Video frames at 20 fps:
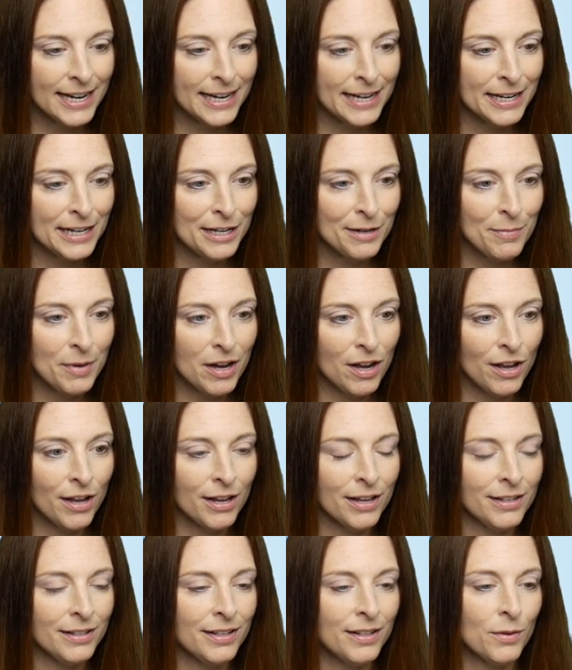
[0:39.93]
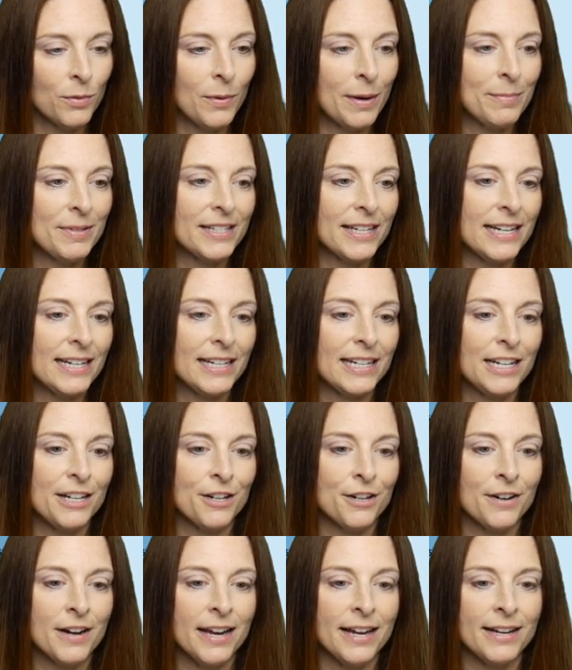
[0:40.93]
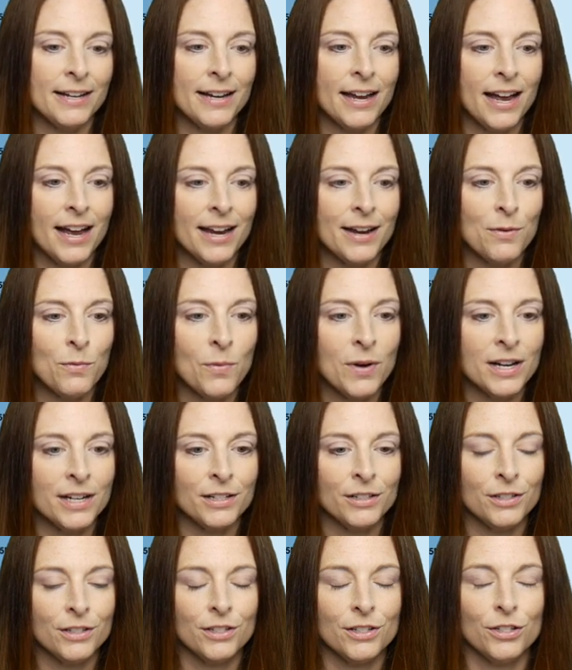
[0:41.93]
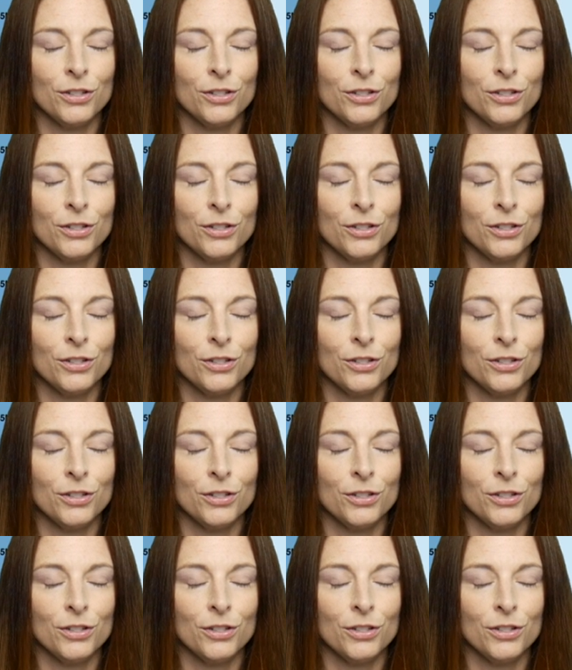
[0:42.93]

am on the website here and I wanted